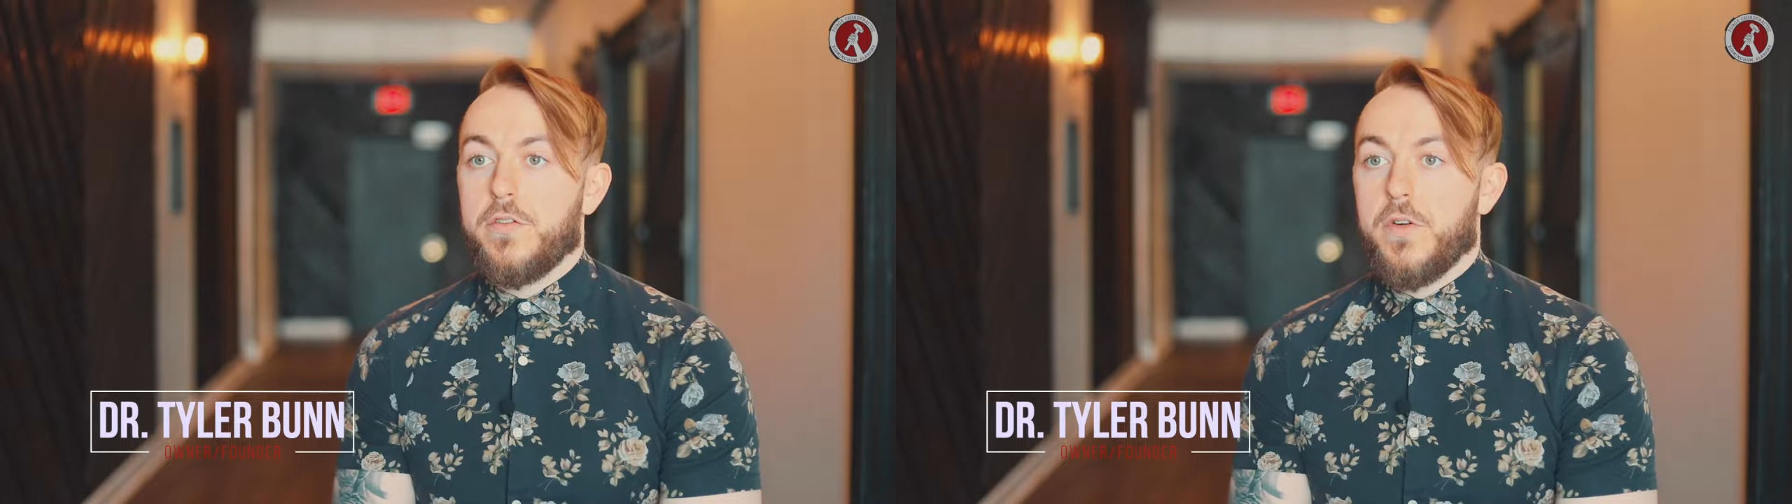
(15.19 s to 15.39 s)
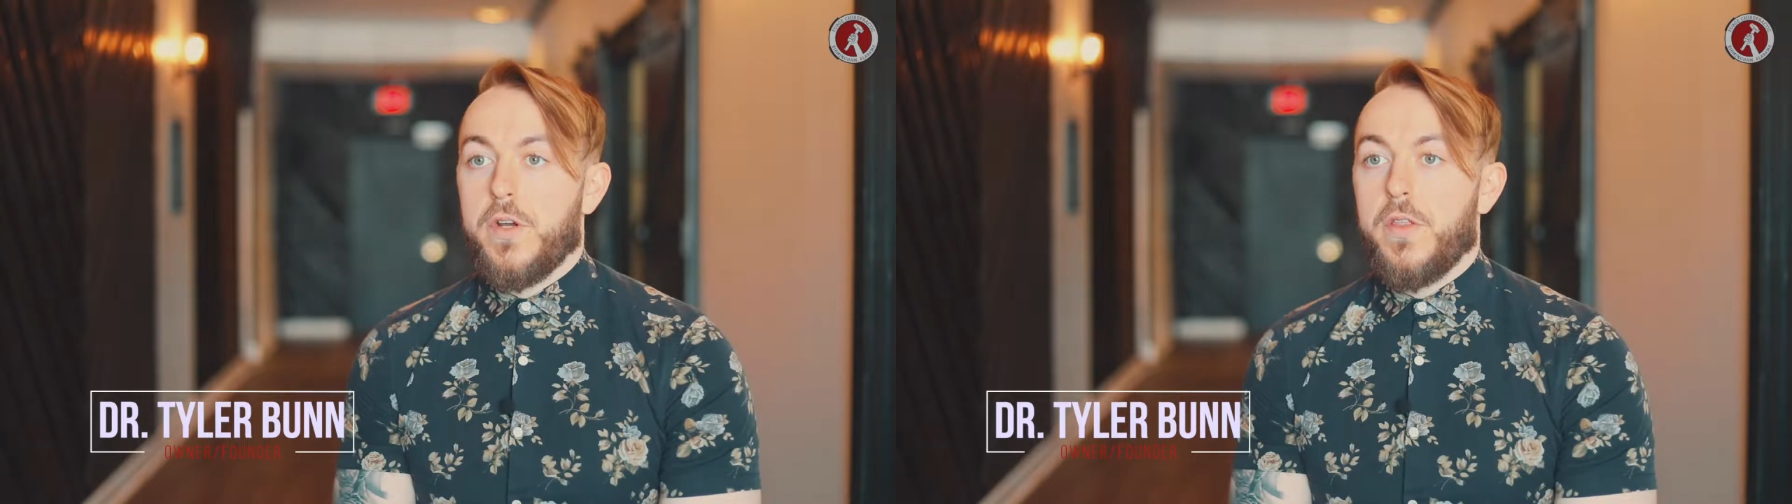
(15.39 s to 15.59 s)

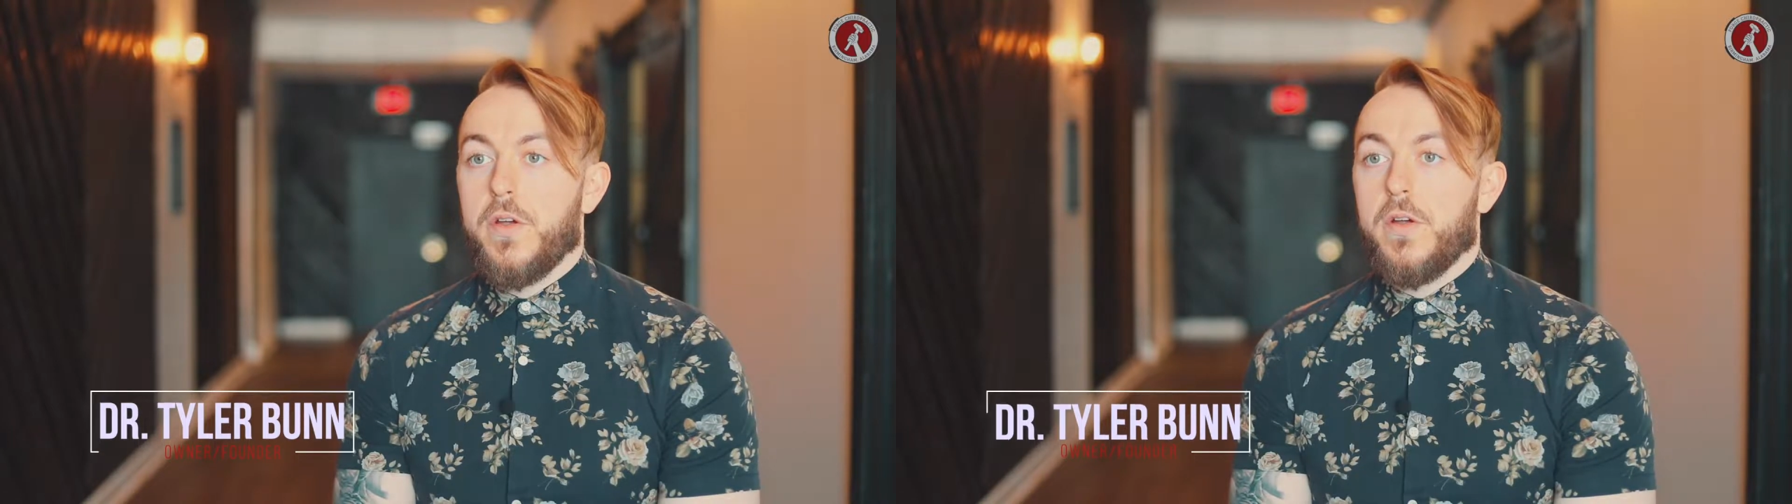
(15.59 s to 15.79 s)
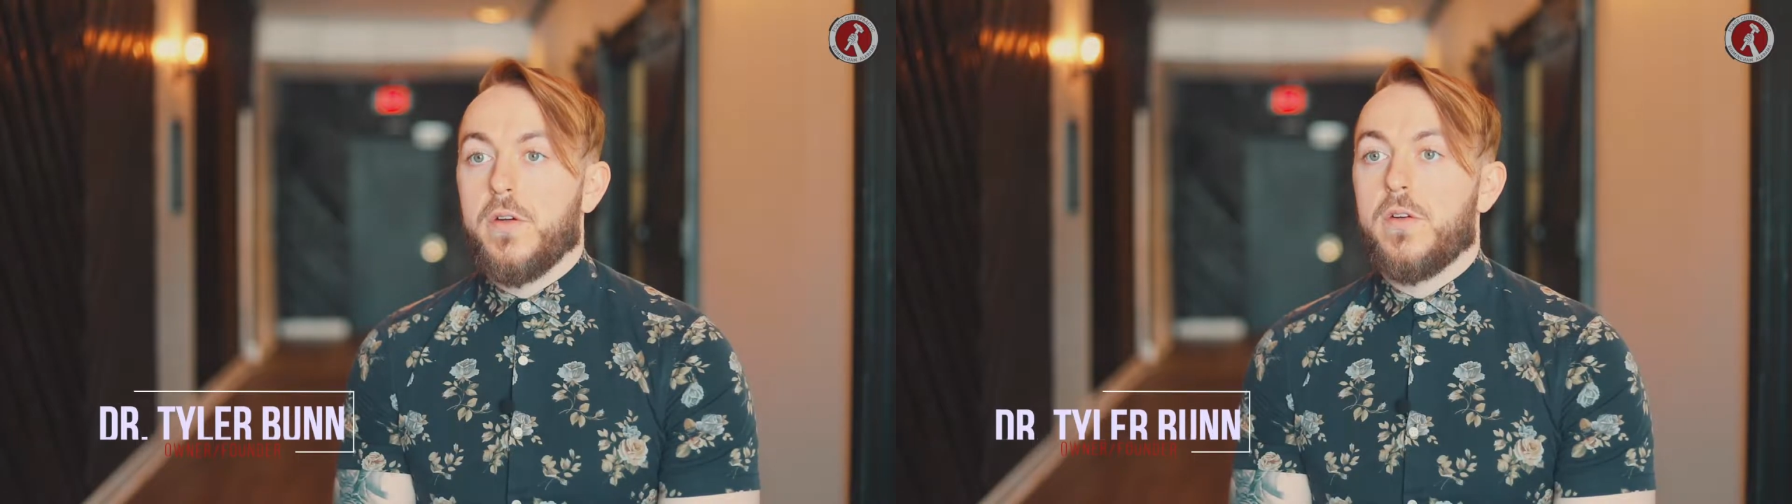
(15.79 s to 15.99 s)
for
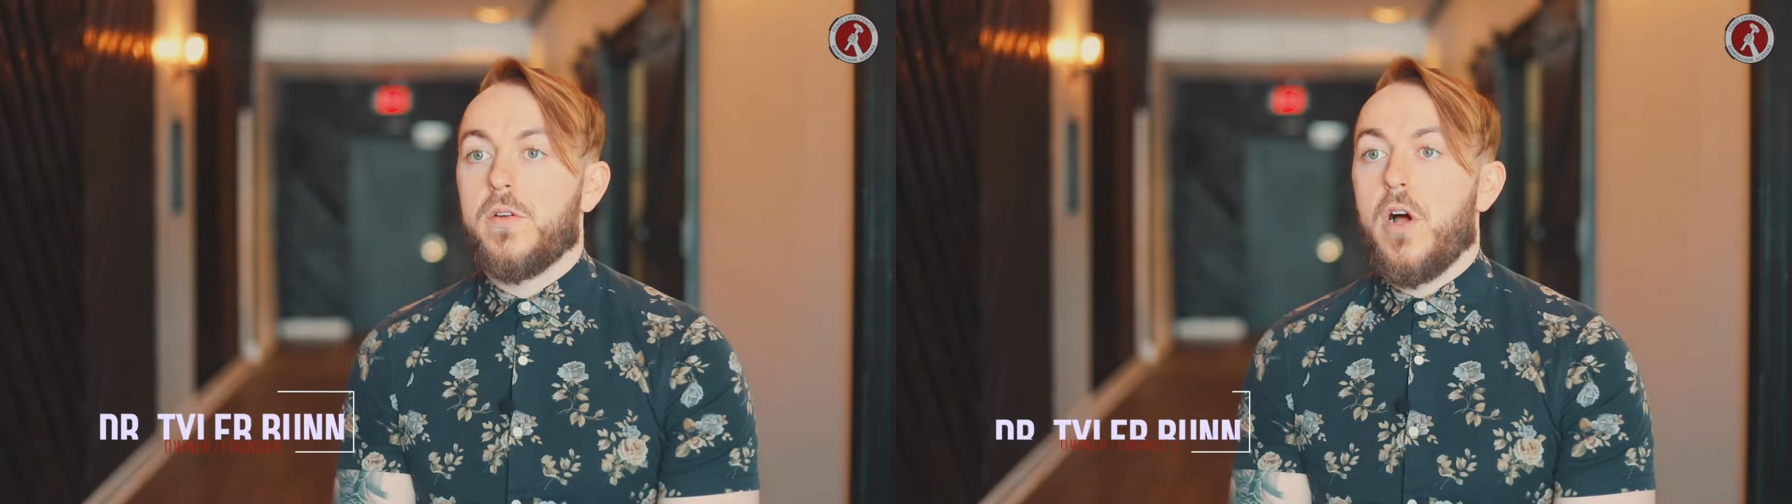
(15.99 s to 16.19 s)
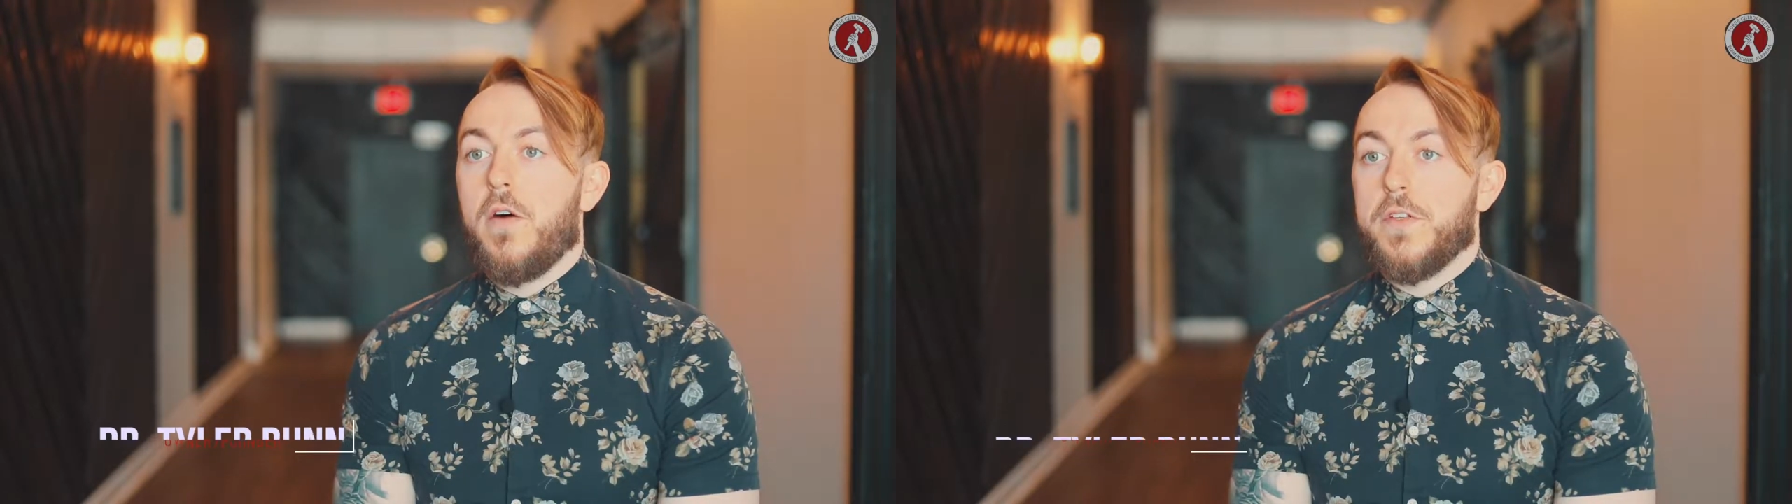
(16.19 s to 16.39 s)
another
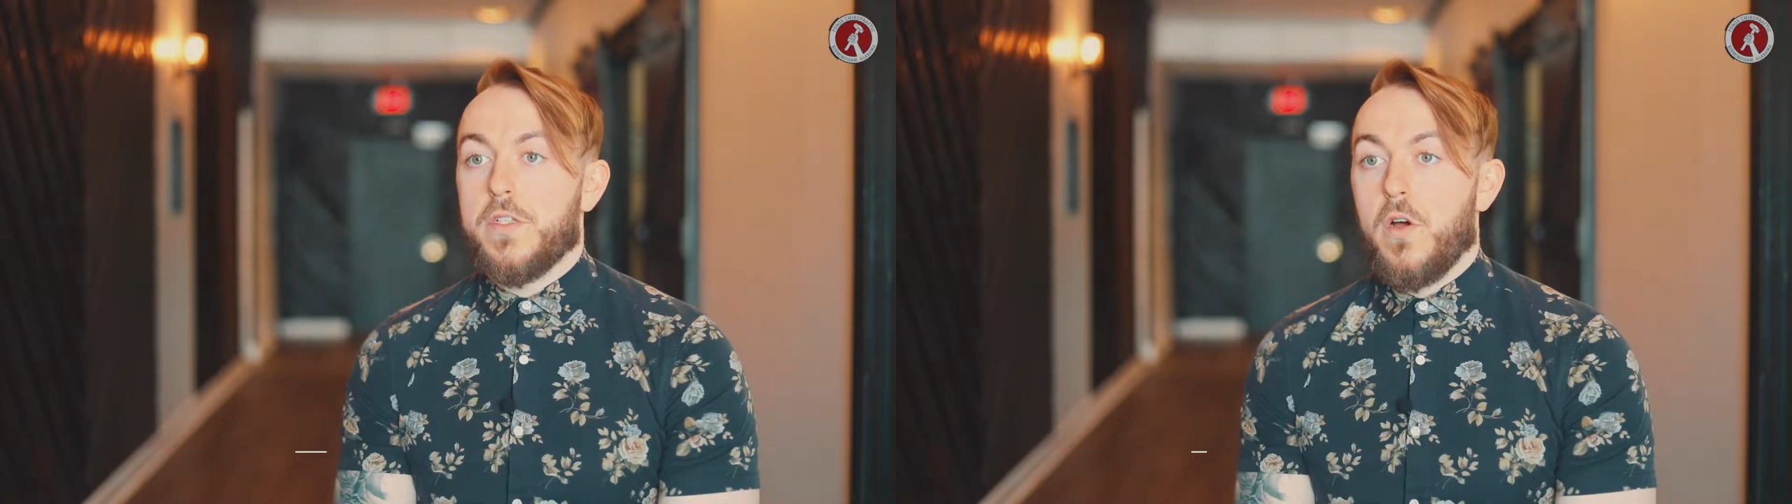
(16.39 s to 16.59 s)
office in